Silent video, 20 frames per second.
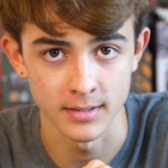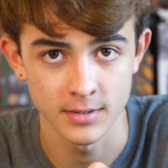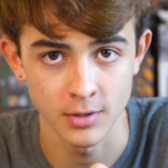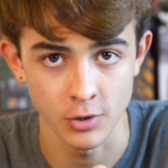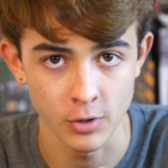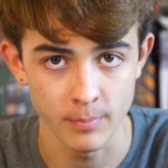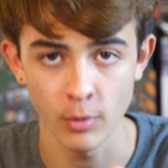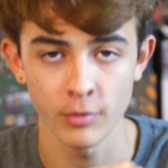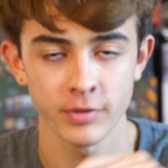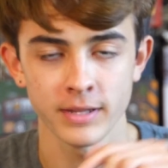So
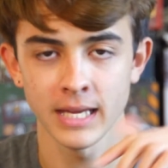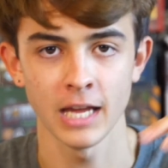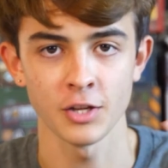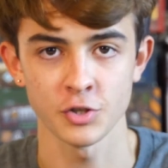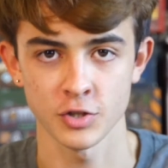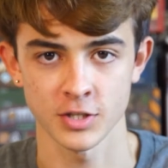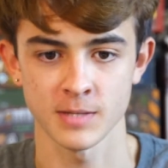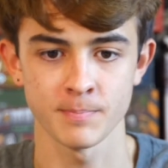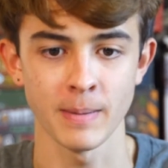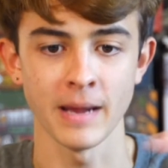you both can't
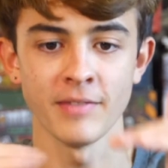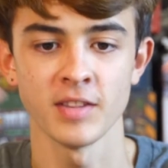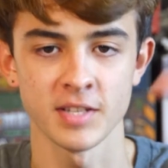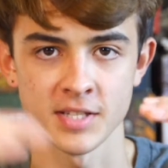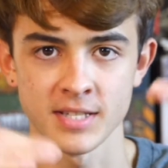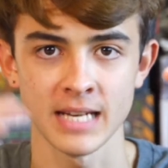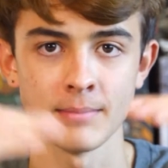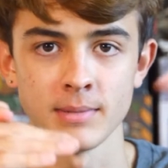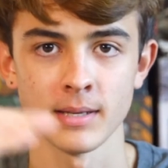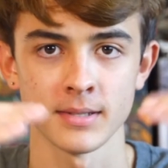just spend the
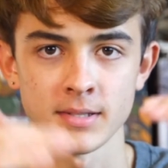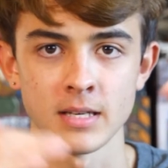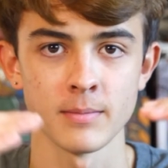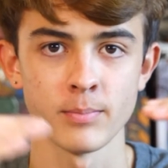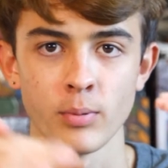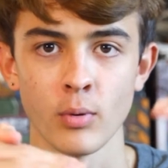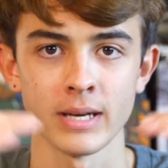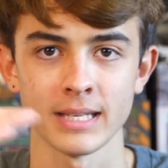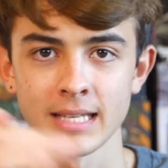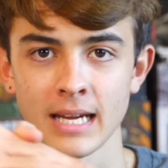same Destiny
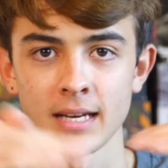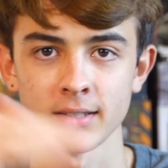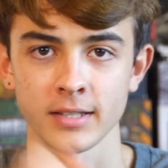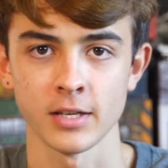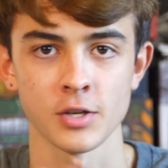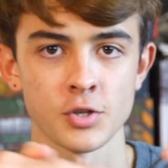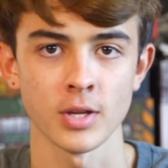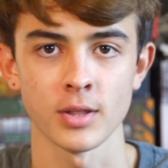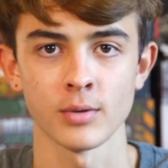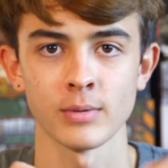point,
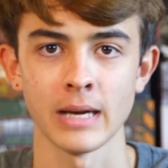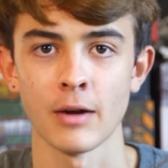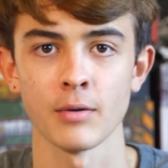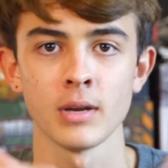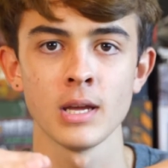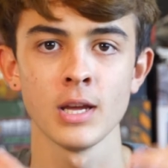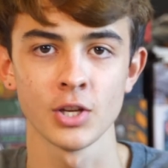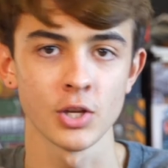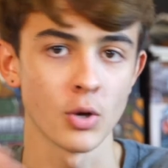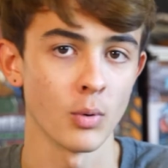canceling each other
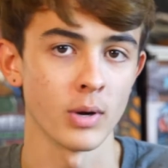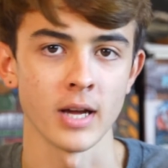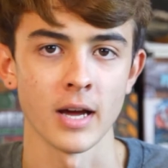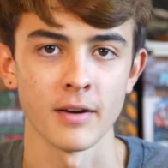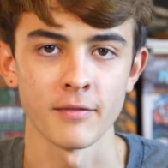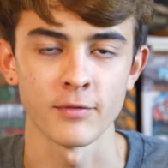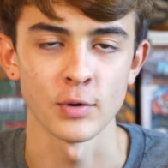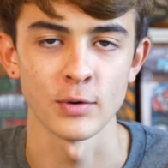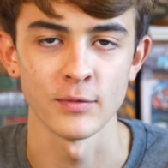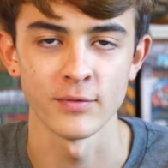out, going
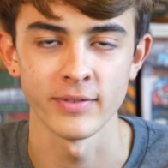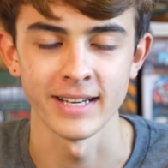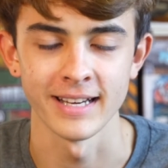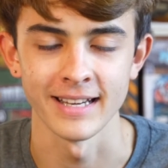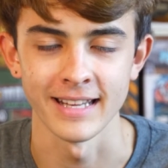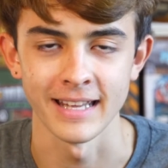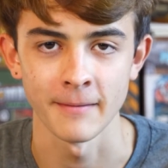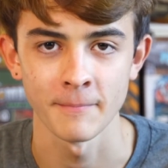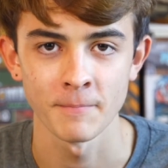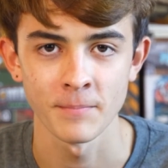on for
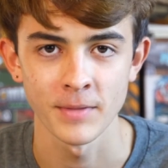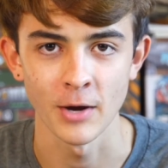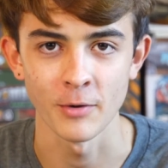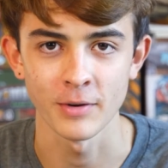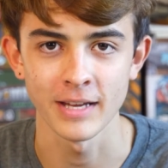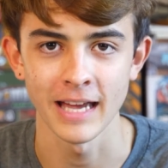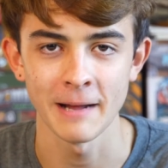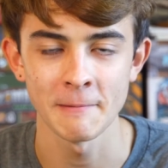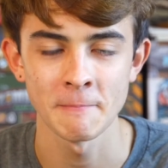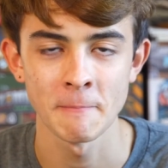infinity,
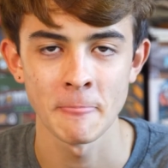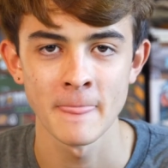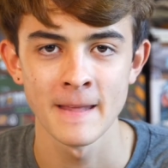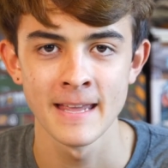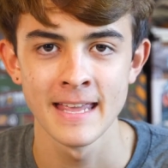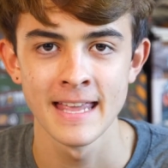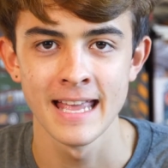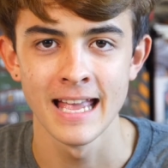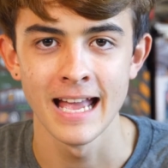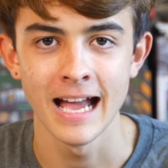okay?
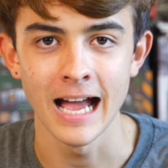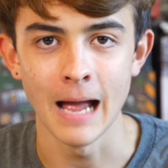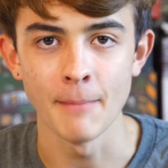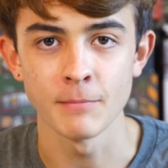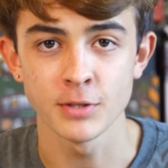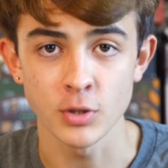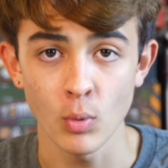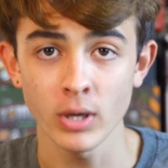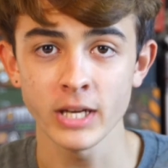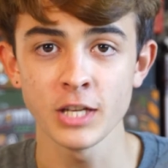Um,
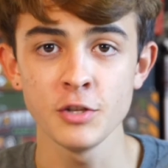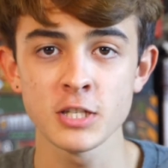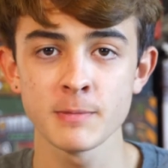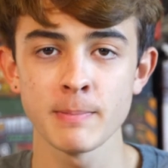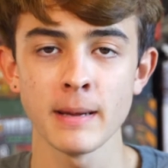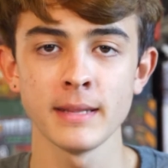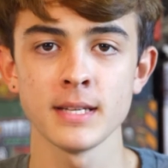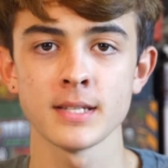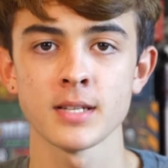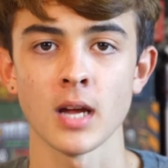so what can you
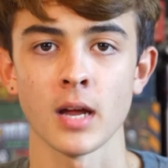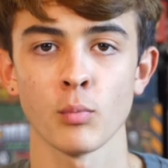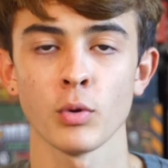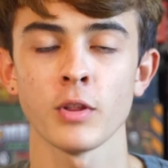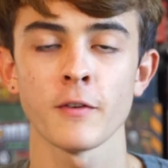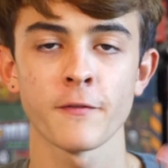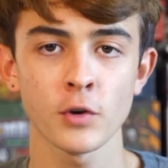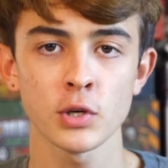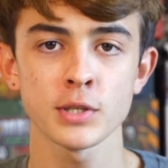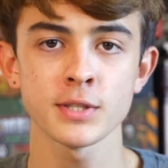spend these on? Well,
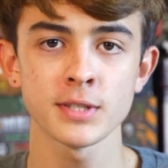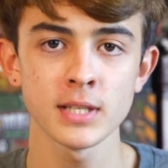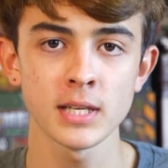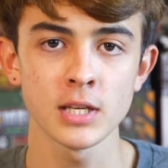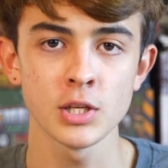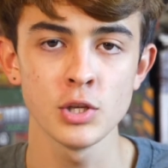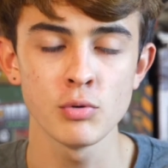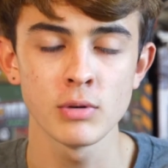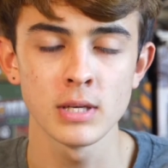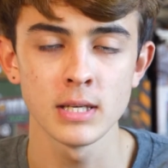the first
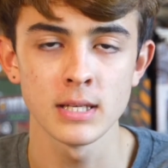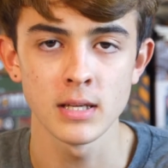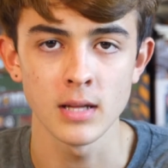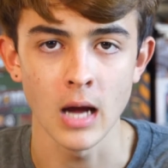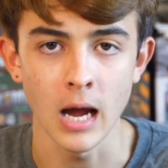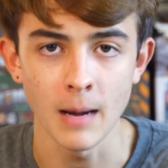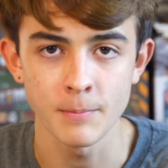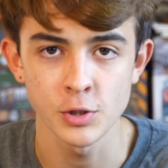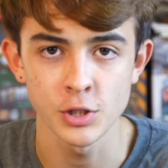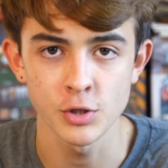thing you can
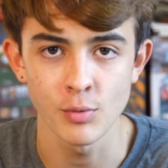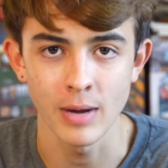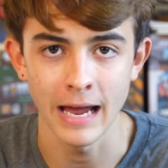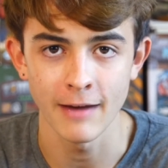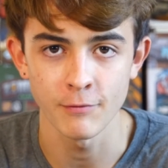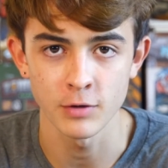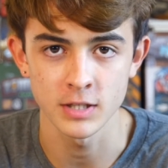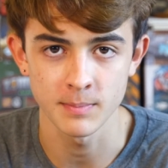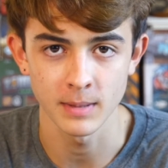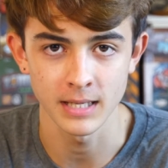option you
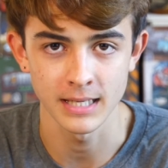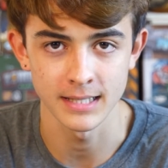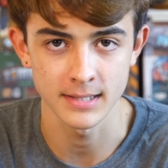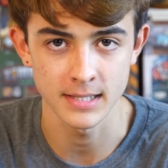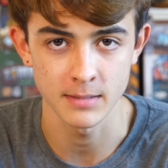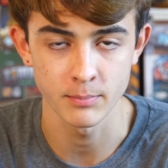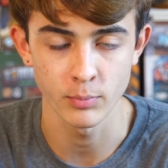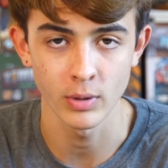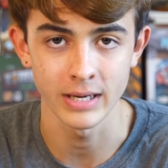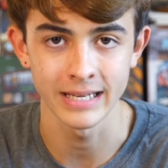have when spending a
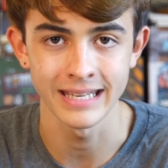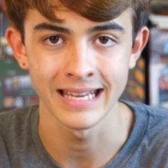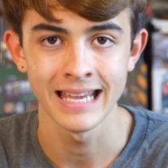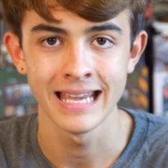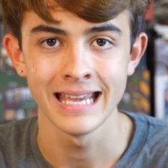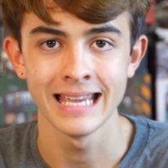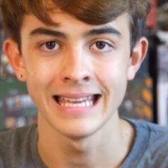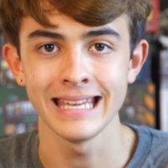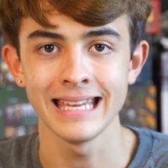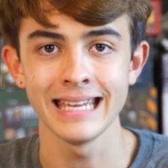Destiny point
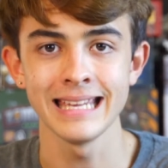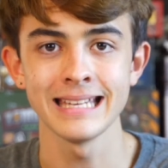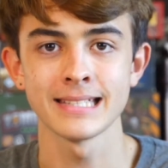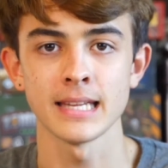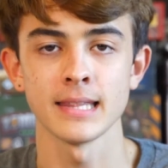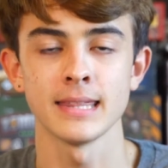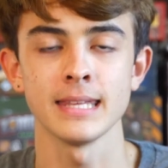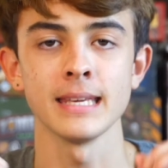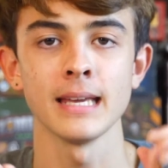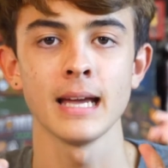is
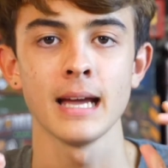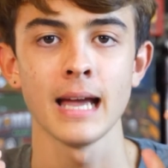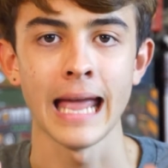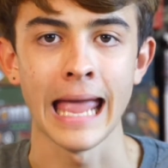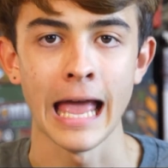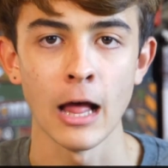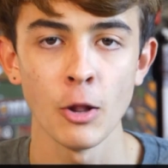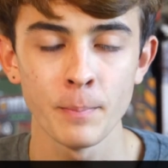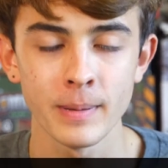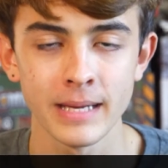the
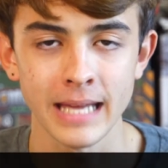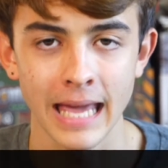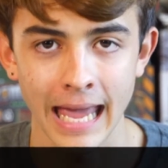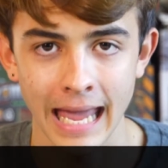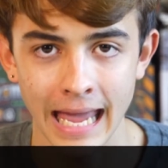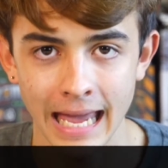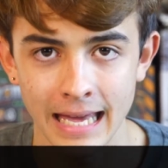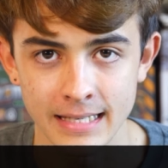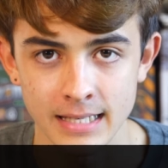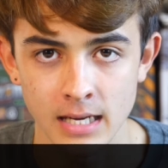Helping
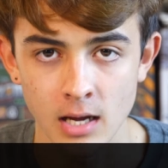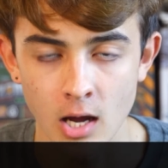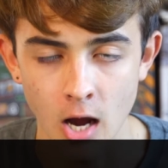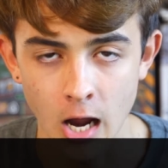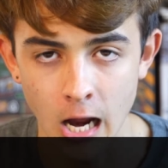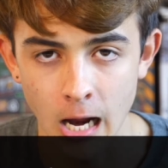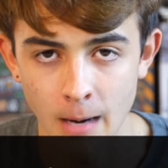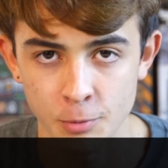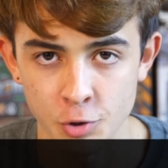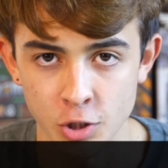Hand
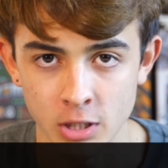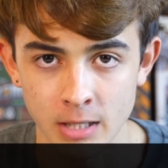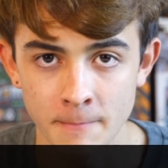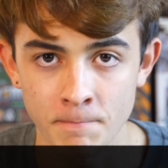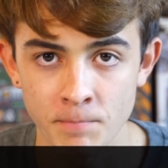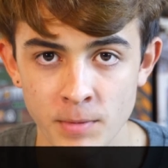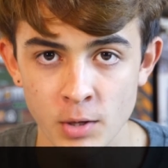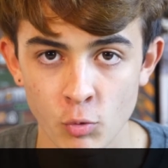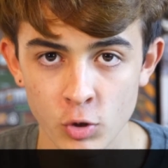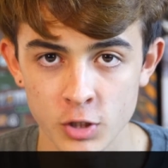option,
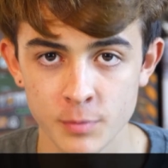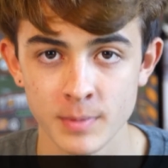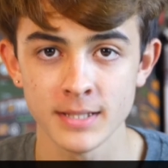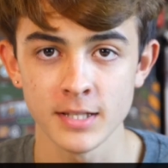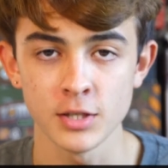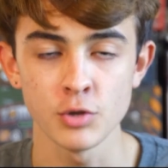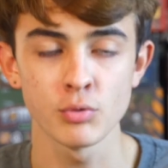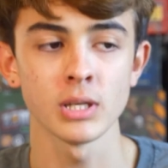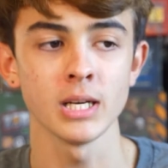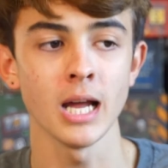which means
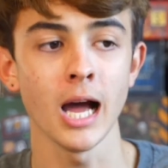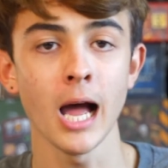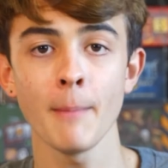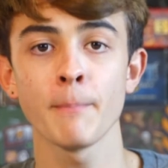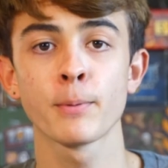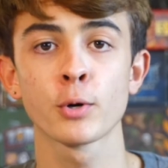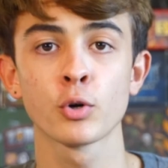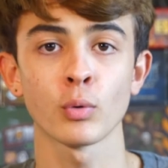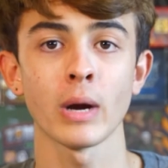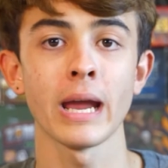that you can
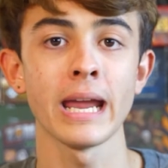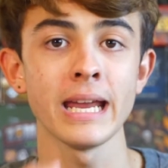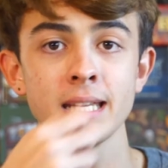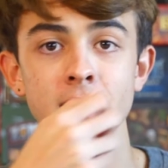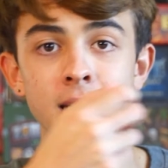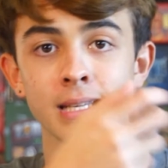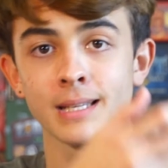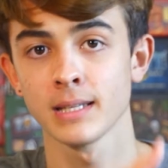upgrade